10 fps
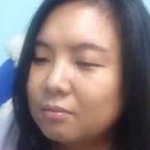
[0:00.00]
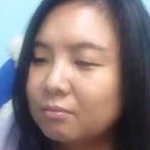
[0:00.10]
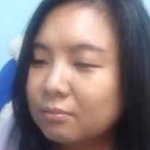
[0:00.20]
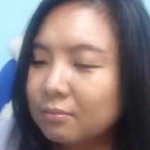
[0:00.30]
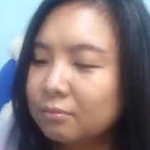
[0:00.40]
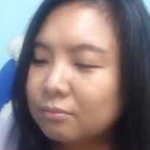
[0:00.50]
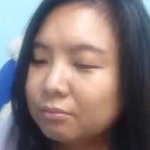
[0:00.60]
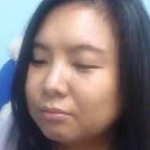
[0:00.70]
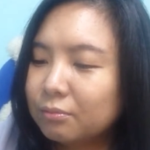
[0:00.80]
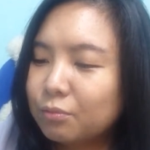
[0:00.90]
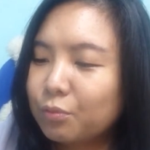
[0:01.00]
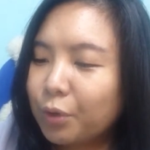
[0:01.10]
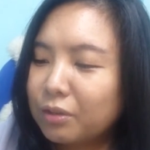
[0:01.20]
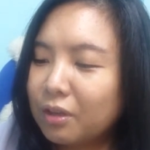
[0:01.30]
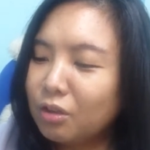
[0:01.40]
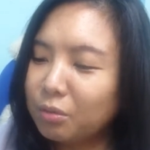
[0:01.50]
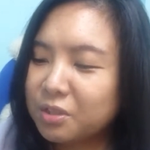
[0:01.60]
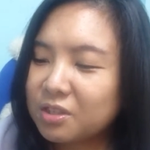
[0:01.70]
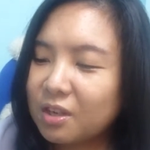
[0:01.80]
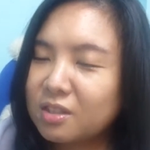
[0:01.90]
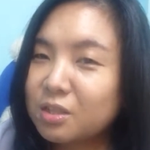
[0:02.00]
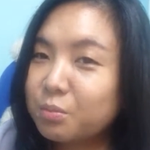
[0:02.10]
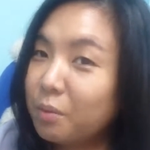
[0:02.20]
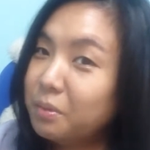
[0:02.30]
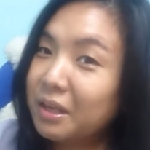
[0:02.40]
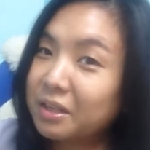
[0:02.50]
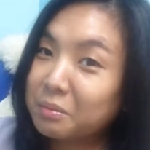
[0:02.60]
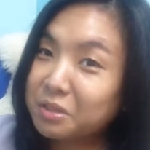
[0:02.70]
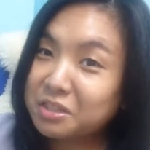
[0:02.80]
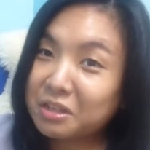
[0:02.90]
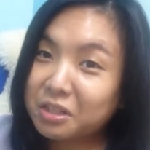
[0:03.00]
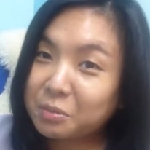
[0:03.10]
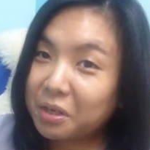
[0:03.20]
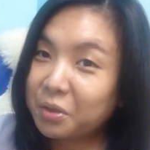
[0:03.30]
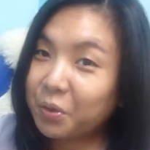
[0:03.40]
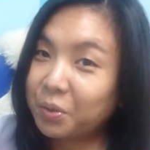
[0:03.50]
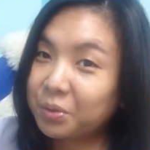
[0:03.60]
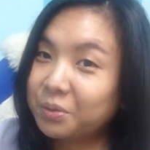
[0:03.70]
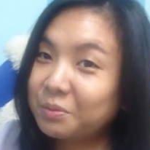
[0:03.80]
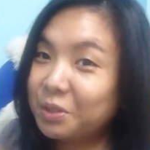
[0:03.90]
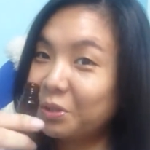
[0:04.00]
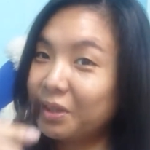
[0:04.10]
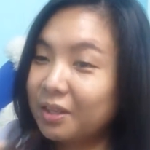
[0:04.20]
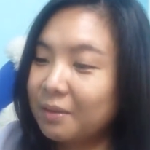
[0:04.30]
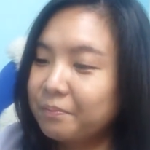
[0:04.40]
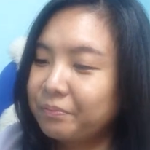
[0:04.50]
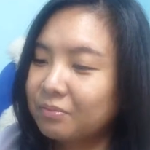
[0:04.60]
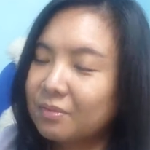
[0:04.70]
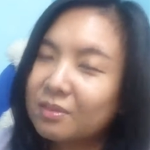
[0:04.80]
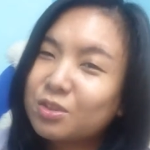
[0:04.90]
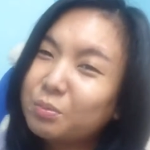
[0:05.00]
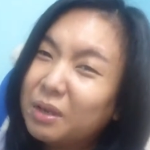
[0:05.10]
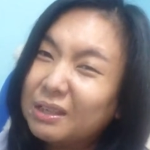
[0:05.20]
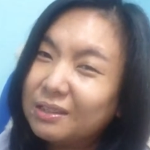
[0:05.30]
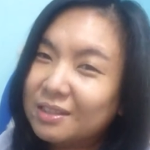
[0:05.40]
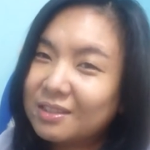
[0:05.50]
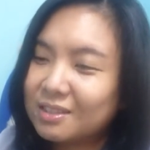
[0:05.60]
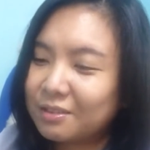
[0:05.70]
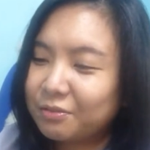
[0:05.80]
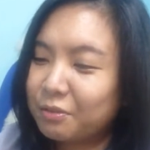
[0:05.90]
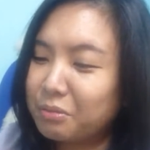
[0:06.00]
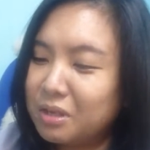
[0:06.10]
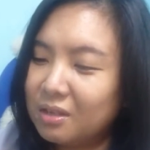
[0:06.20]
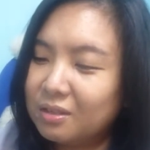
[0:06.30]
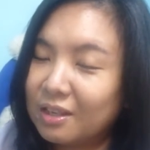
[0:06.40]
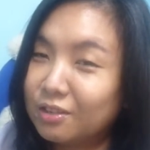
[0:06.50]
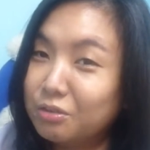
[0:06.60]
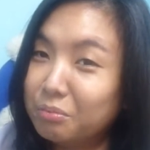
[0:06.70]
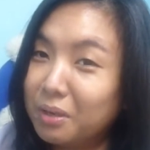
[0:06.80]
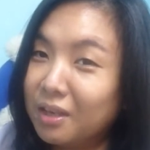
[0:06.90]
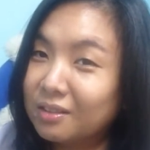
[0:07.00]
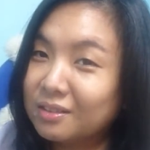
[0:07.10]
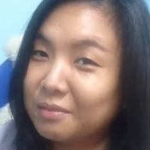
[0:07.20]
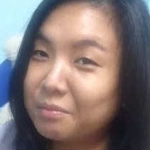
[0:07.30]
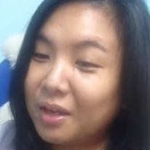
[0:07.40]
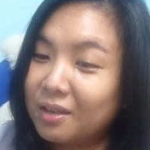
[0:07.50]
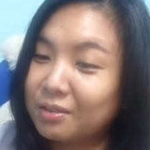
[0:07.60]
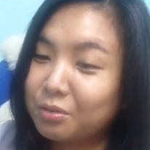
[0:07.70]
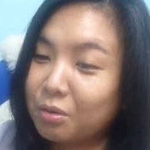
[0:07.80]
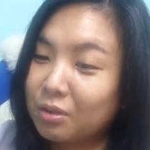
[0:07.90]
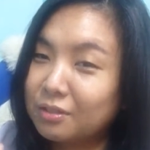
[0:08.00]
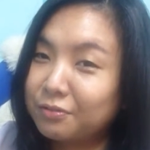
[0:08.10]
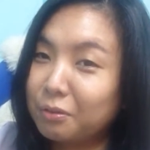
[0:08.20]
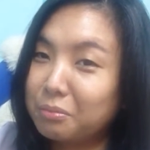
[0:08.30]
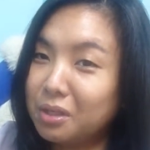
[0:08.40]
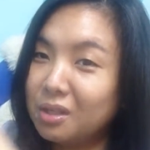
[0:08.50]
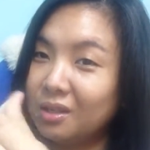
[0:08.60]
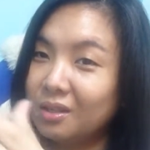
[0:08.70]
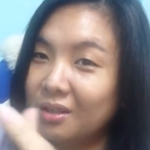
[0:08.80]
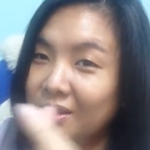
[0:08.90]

um, when they're not massaging probably i can massage my own you know like to make it easier for me can you make it make a roller for me